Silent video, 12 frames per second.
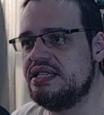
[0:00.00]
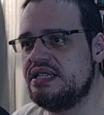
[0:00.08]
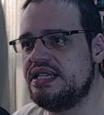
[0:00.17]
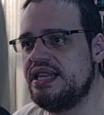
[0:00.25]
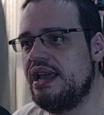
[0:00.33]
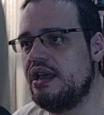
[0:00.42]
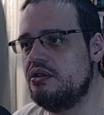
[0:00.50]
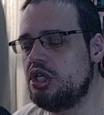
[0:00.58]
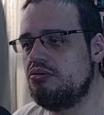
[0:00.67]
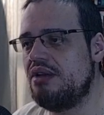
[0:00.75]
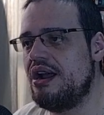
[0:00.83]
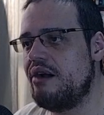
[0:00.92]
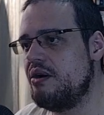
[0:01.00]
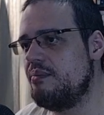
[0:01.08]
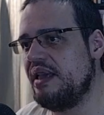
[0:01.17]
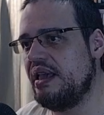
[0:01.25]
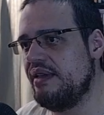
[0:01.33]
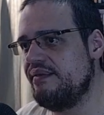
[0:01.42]
it's like a swarm
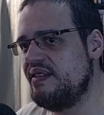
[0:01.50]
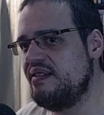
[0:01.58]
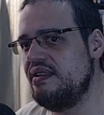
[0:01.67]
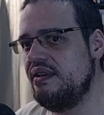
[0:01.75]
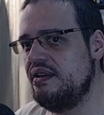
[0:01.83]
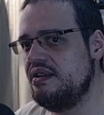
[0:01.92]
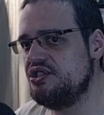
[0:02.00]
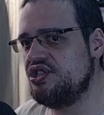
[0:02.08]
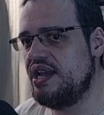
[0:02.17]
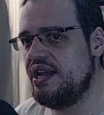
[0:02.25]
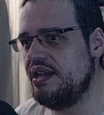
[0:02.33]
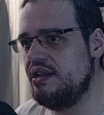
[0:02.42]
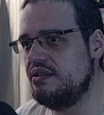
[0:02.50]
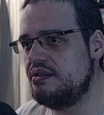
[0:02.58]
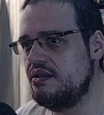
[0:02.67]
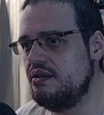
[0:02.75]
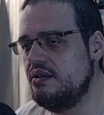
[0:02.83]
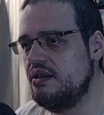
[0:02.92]
of singing a giant.
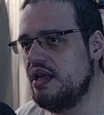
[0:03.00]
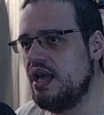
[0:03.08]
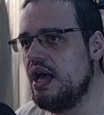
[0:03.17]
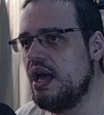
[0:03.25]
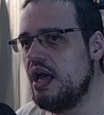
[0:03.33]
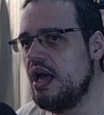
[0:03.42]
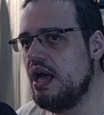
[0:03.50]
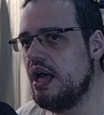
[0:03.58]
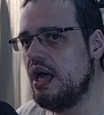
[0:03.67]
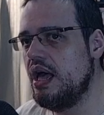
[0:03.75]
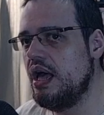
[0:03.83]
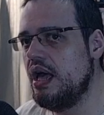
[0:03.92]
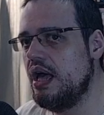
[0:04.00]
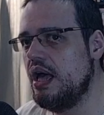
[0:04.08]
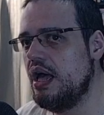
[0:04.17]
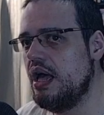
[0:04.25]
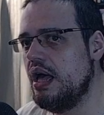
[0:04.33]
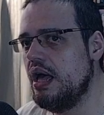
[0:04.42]

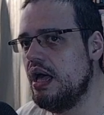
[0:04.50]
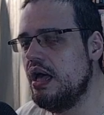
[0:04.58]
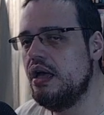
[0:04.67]
Uh,